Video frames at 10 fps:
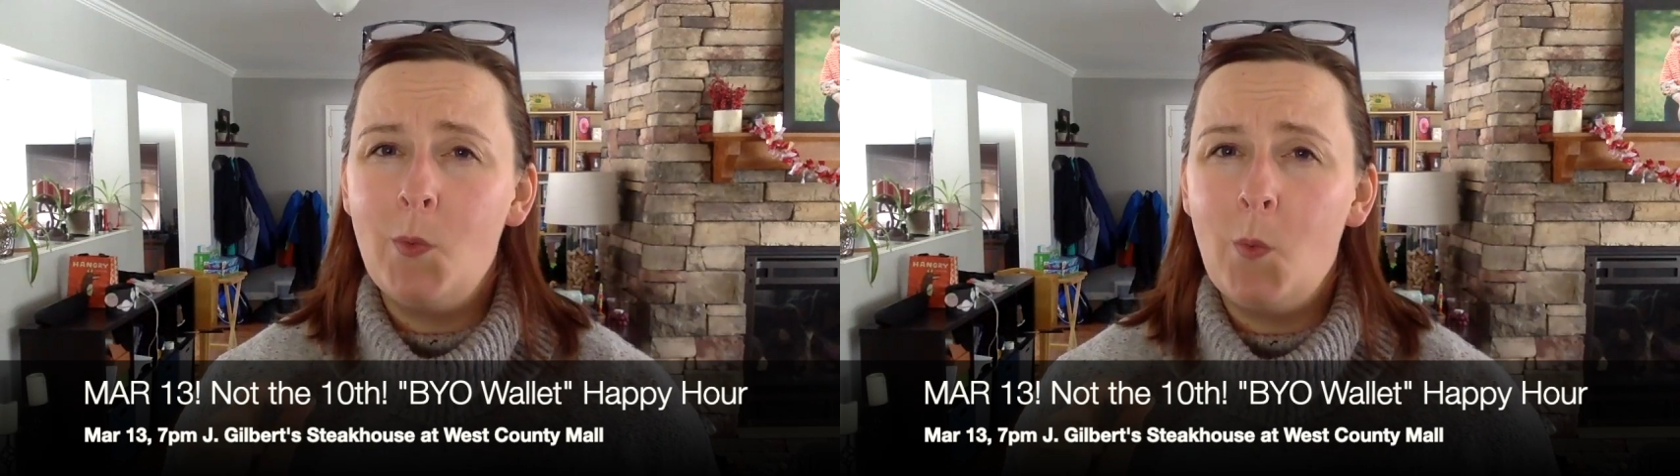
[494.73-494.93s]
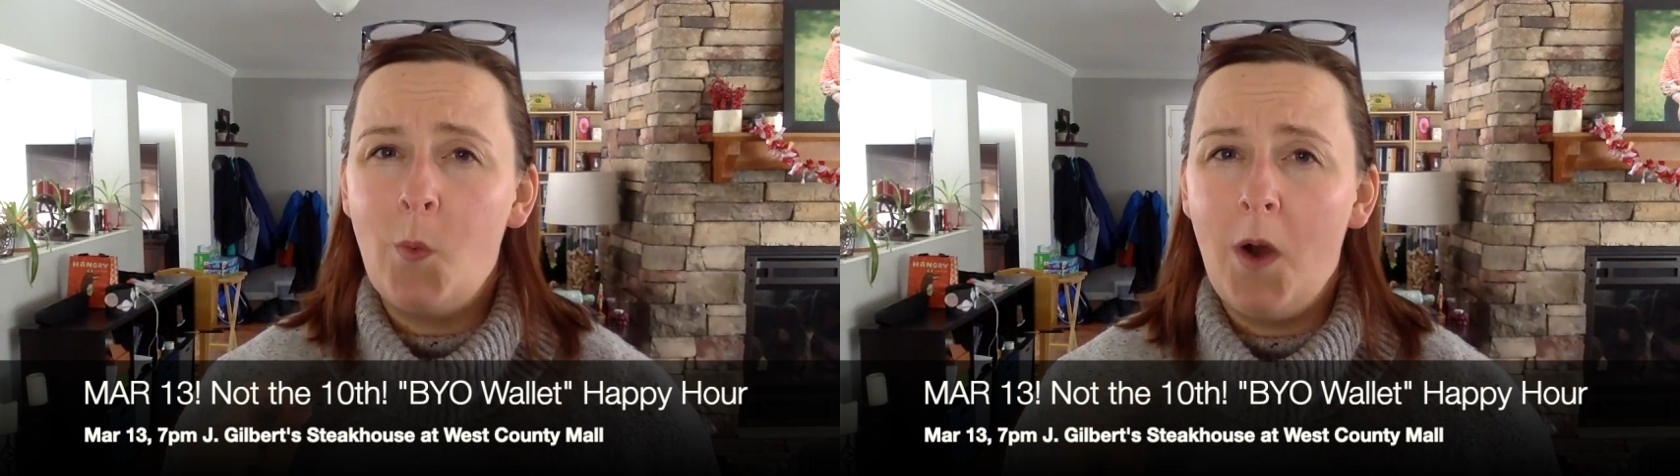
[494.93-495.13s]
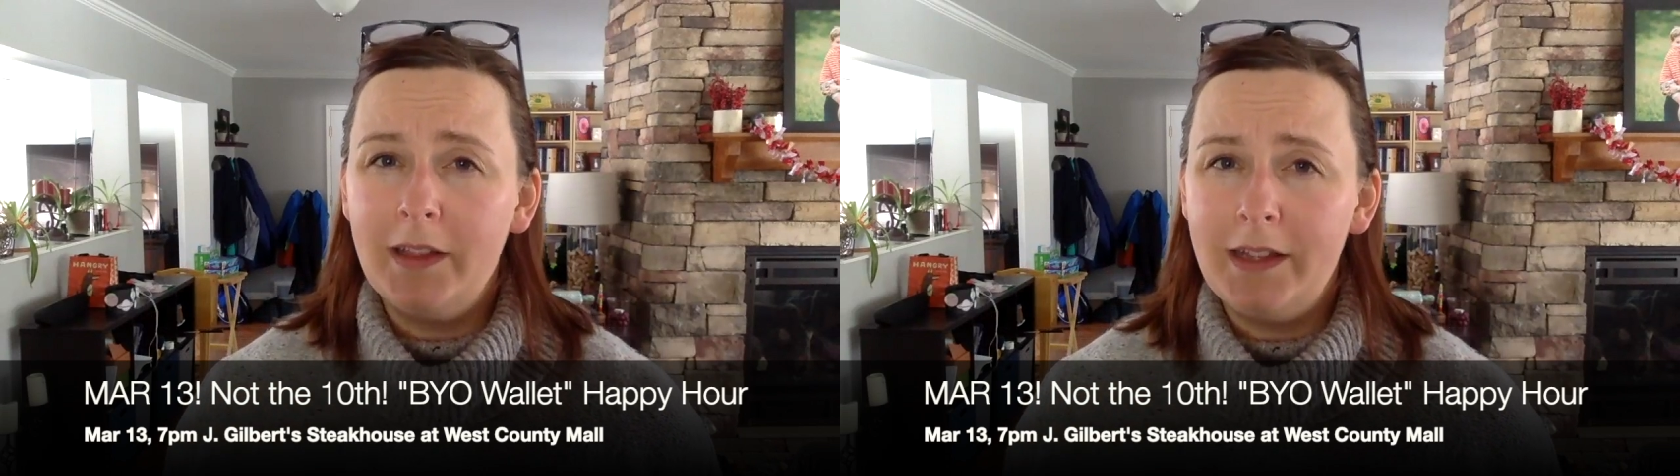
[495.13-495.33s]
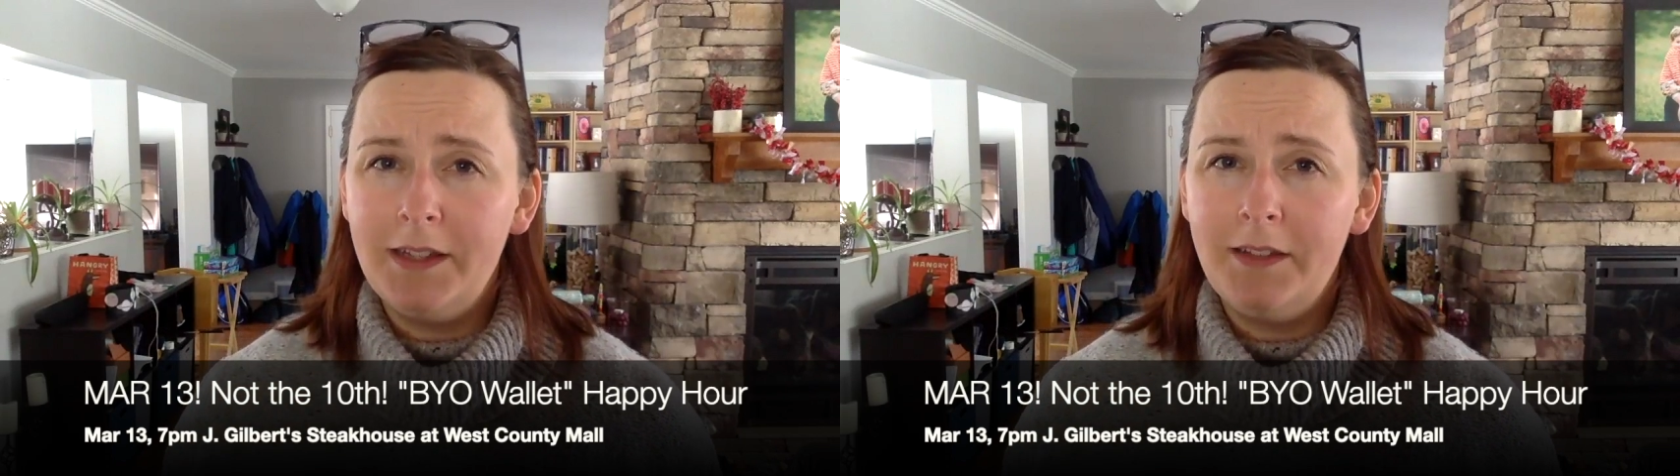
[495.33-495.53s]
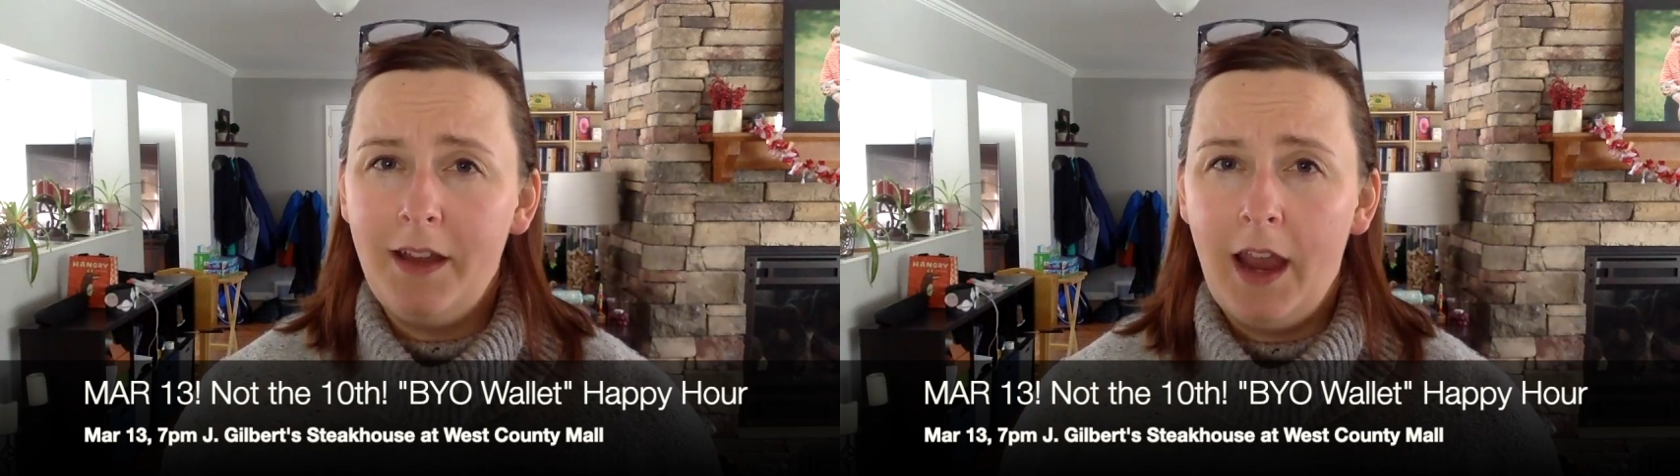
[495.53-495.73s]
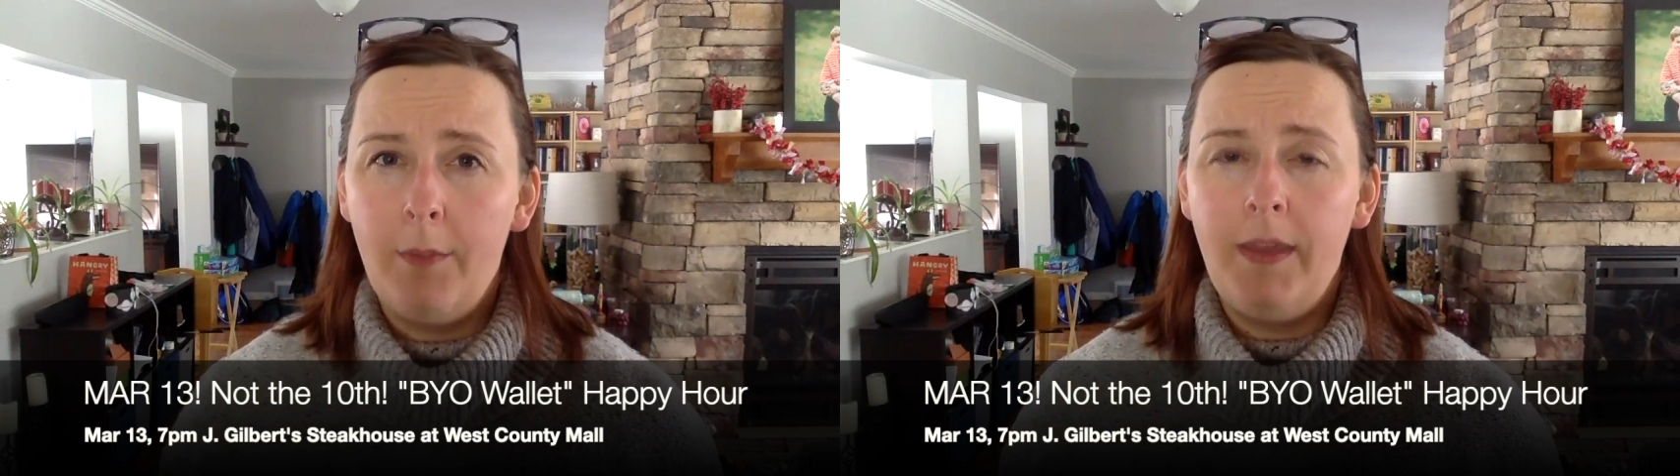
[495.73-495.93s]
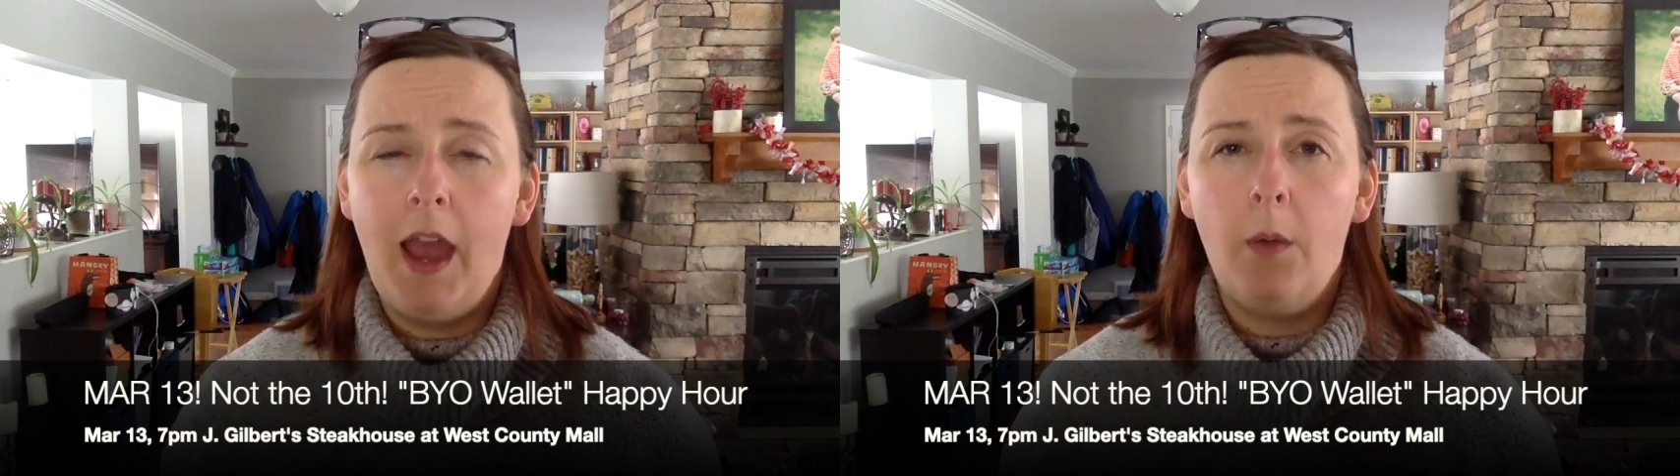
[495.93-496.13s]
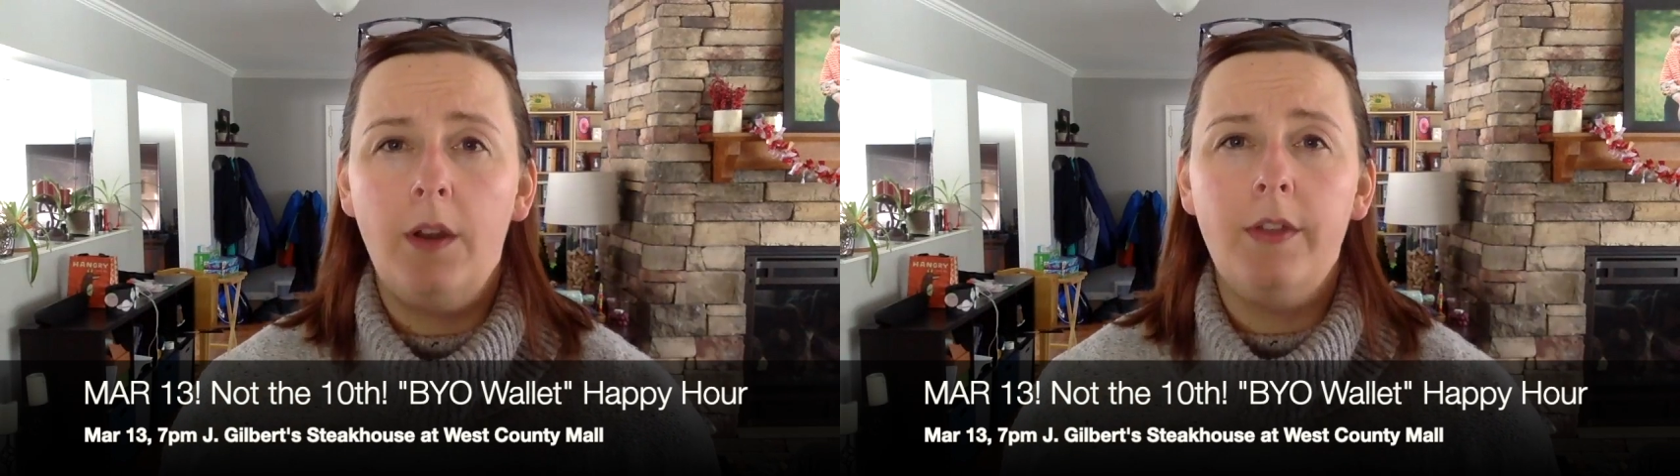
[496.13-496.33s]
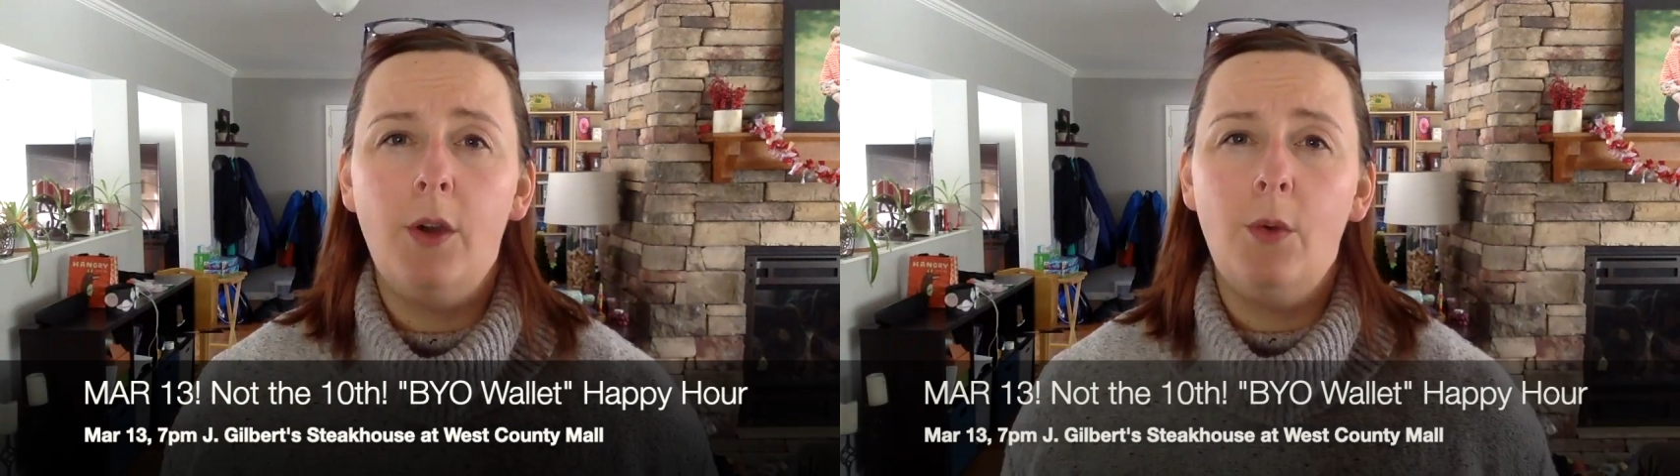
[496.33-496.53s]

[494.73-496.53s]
wallet happy hour, though.